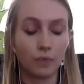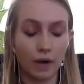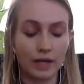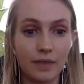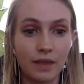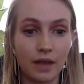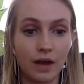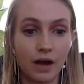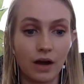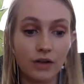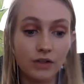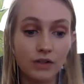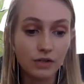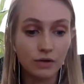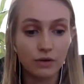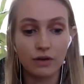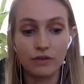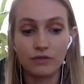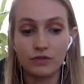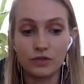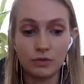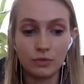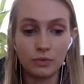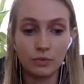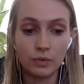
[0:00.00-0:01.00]
Also,
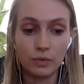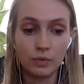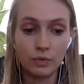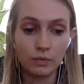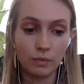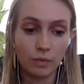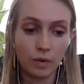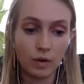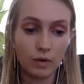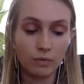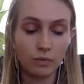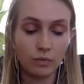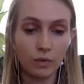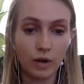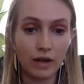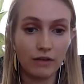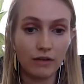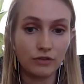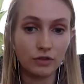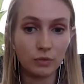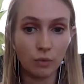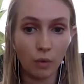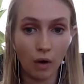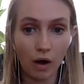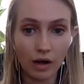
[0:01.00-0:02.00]
if you
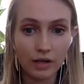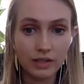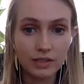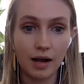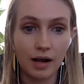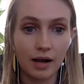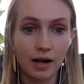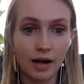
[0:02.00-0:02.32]
want,